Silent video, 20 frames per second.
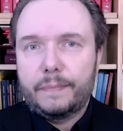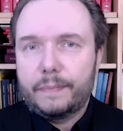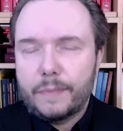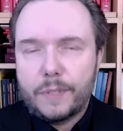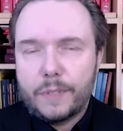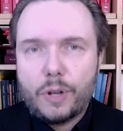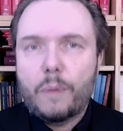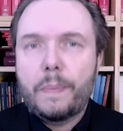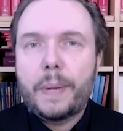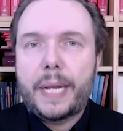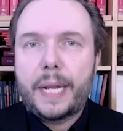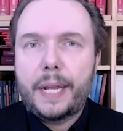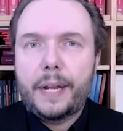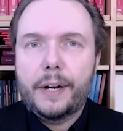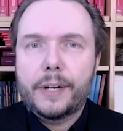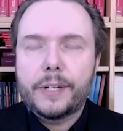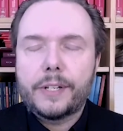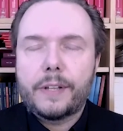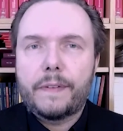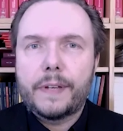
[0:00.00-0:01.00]
so many
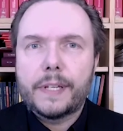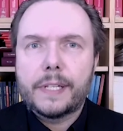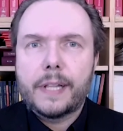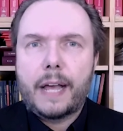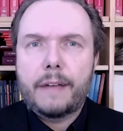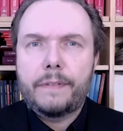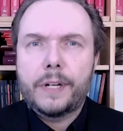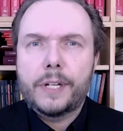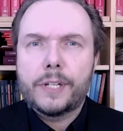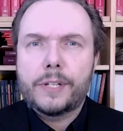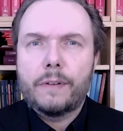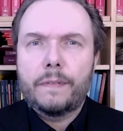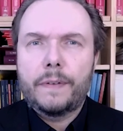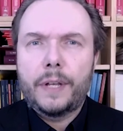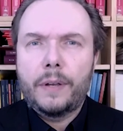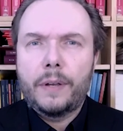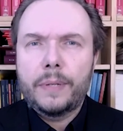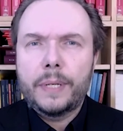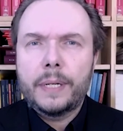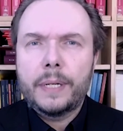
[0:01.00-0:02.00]
years of his life in the Soviet
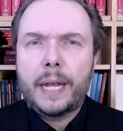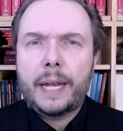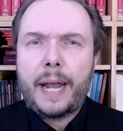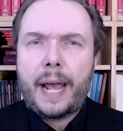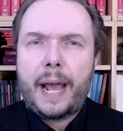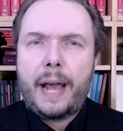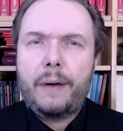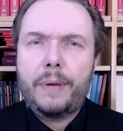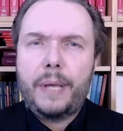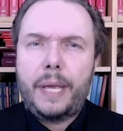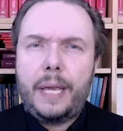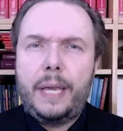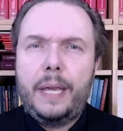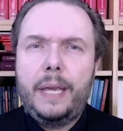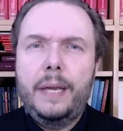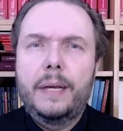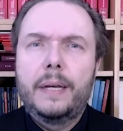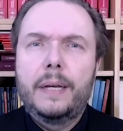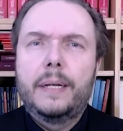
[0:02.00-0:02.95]
Union, and how he